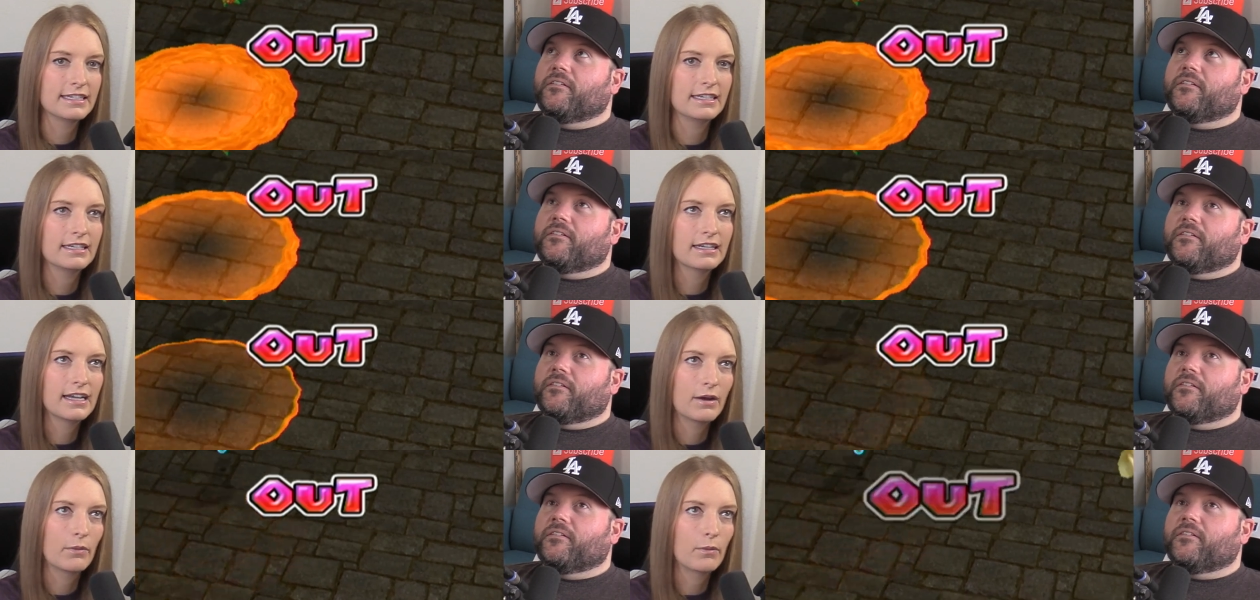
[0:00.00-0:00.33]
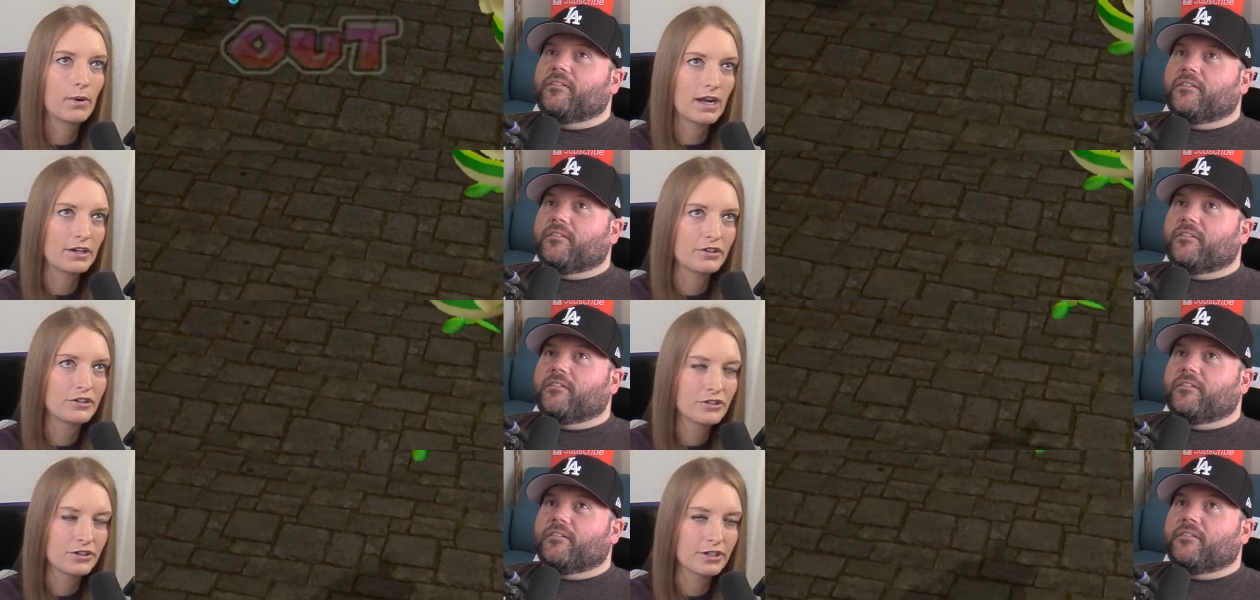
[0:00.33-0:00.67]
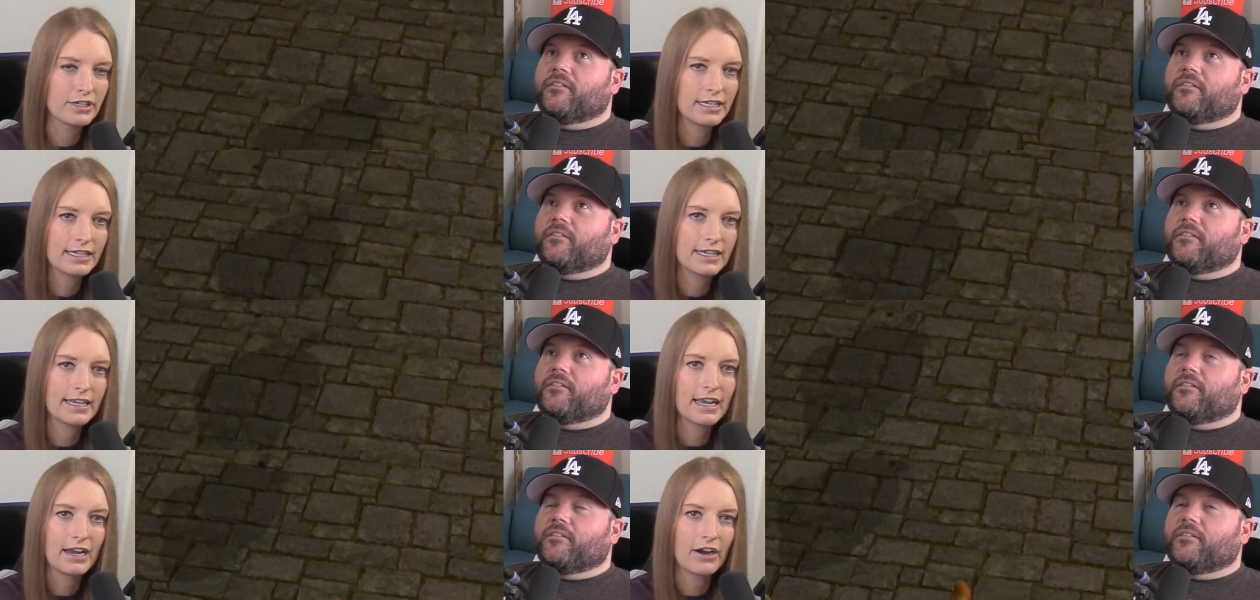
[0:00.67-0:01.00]
Speaker 1: eat. I watch her
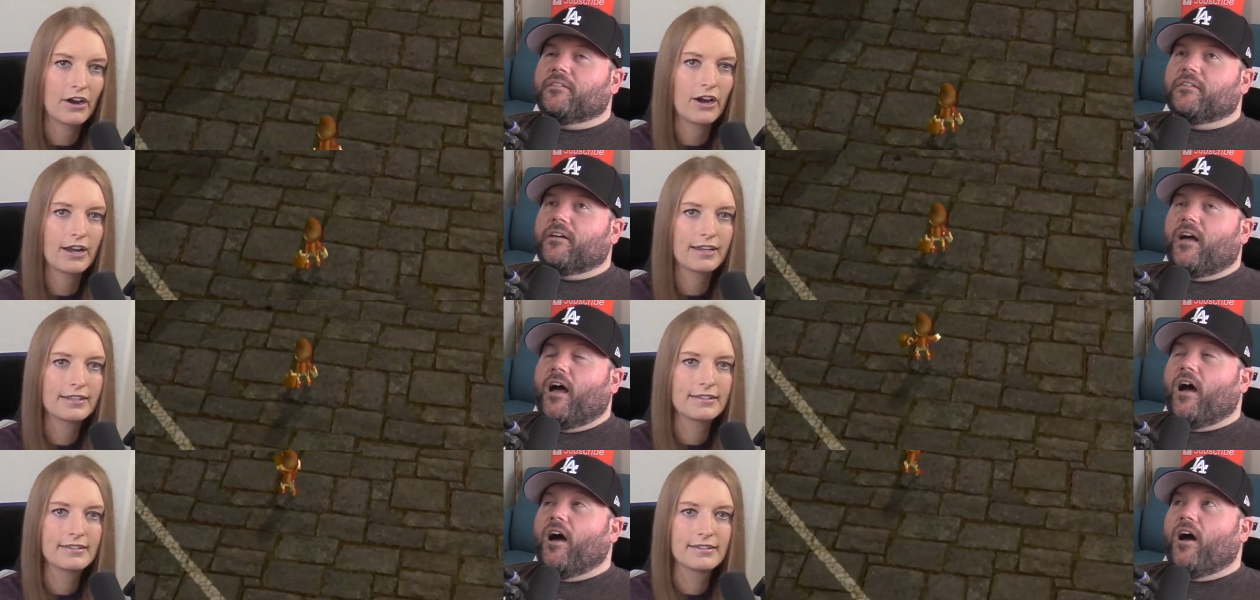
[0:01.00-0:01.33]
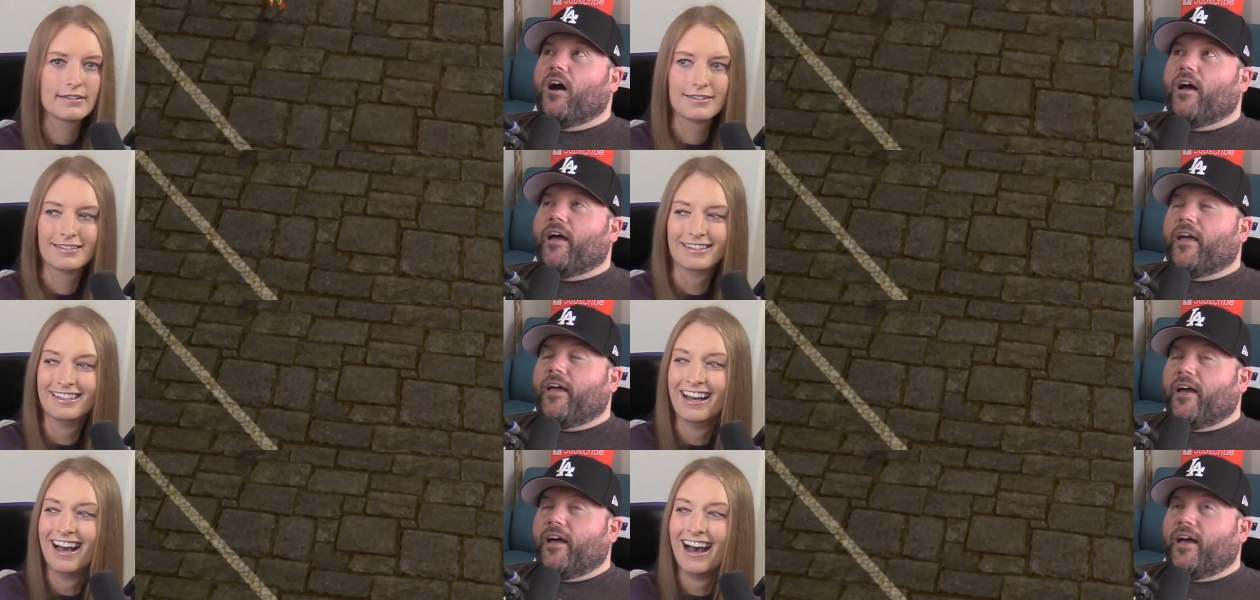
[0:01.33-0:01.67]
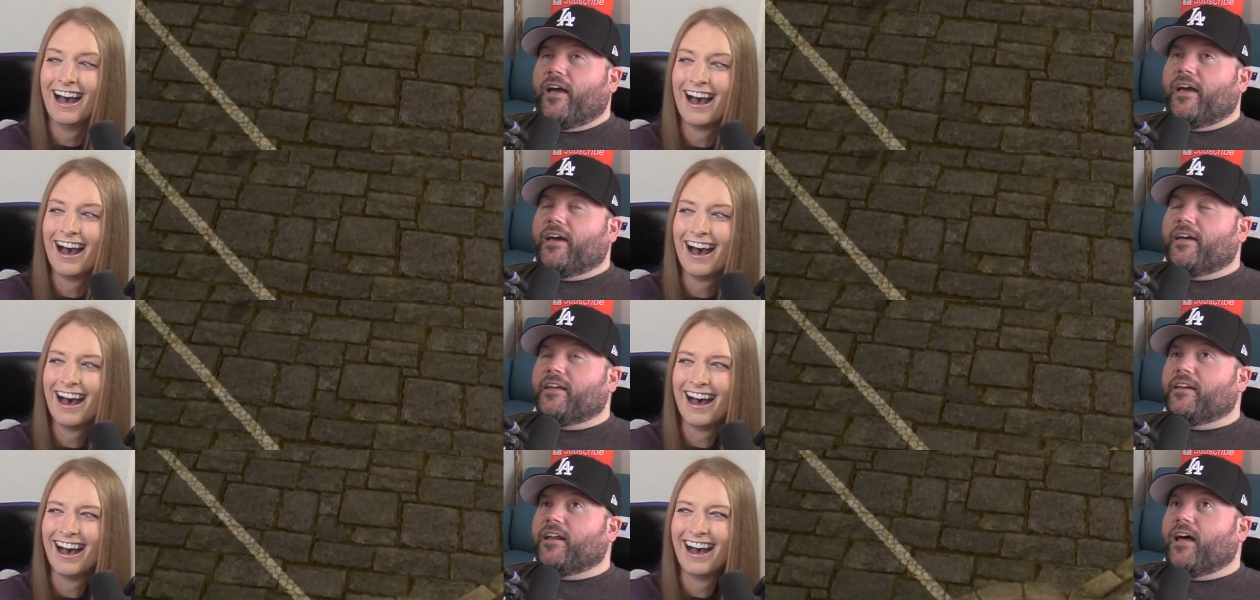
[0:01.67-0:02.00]
eat carrots.
Speaker 2: Yeah,
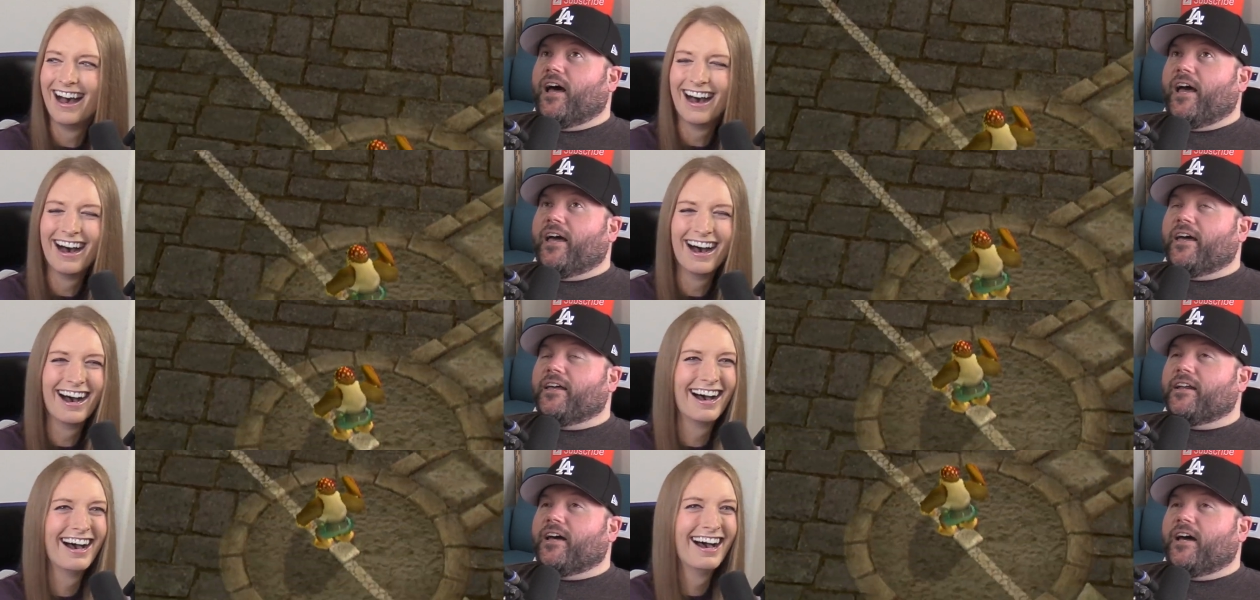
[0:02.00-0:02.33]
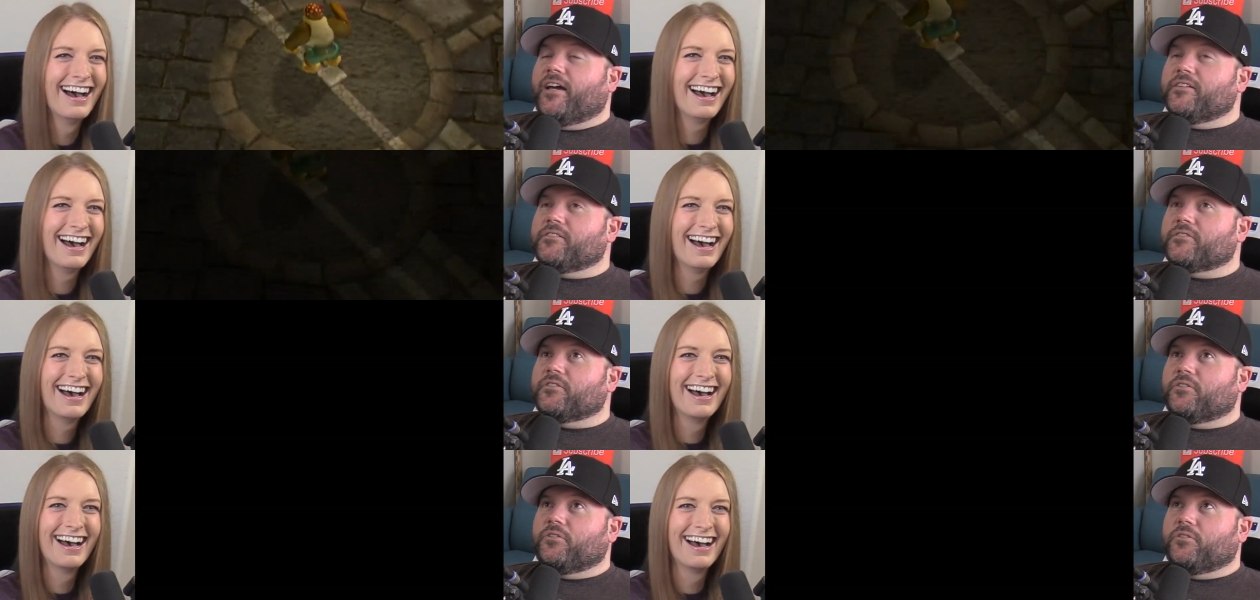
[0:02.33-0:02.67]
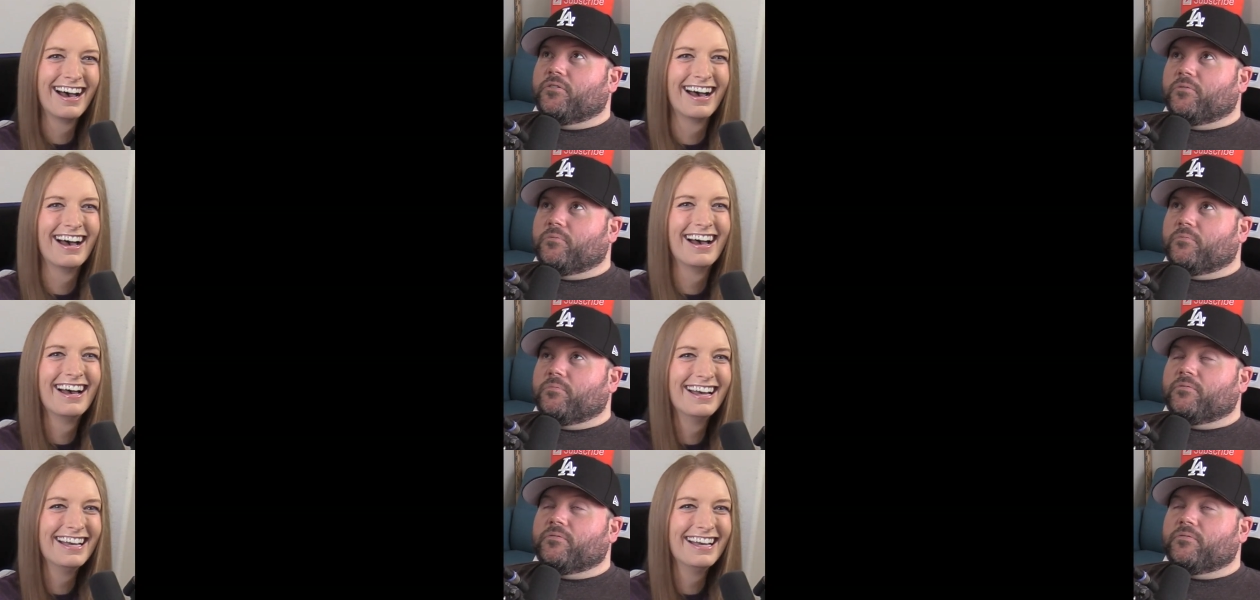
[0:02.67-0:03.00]
and and ice cubes.